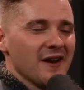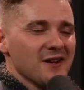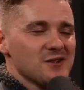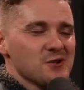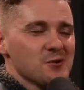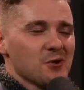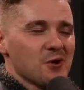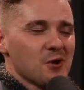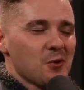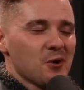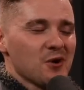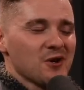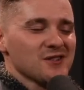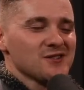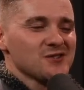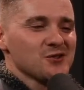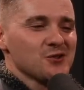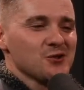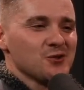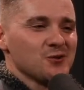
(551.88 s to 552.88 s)
did you want to work at
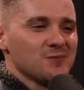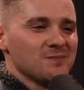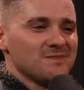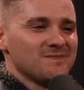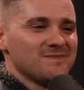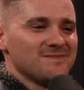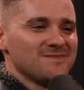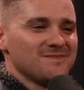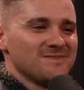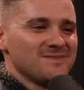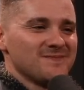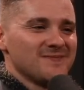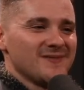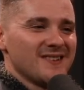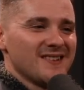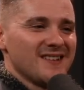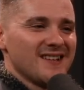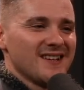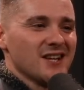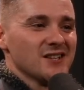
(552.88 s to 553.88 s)
Skool?
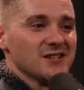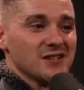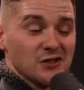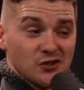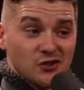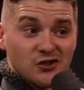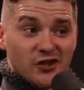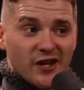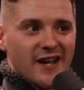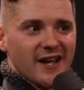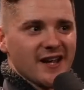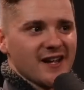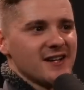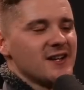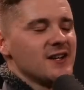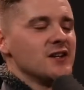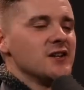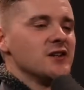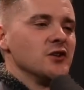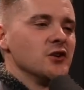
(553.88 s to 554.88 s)
Because as you say,
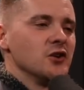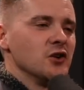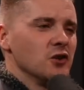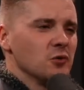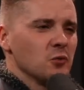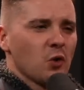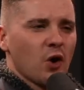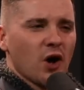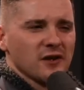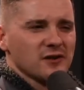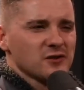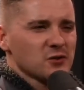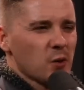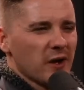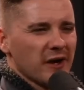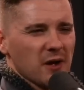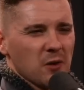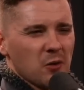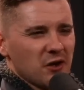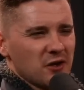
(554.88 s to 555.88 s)
you're
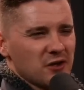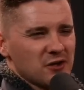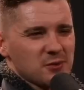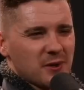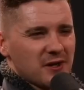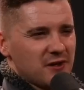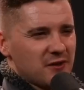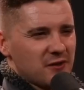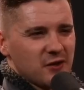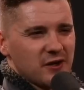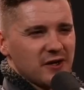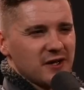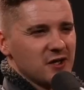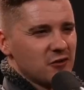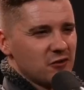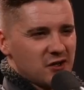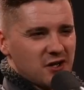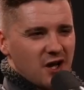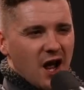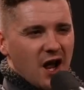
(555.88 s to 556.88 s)
21 or 23, you're
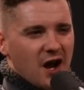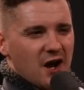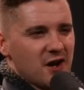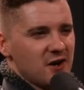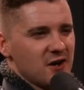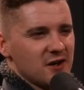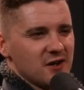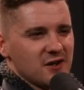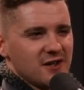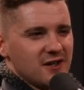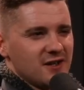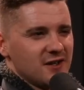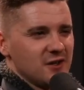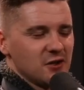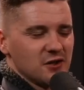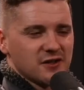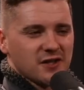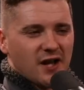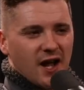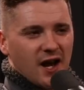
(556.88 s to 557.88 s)
retired,
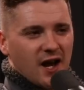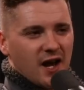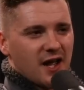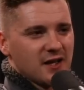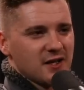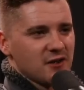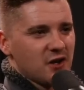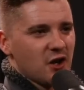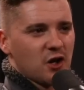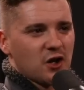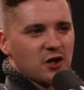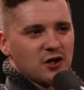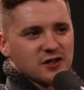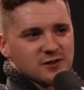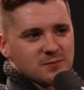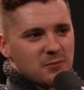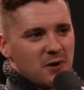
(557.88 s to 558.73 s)
you're in Thailand, you got all this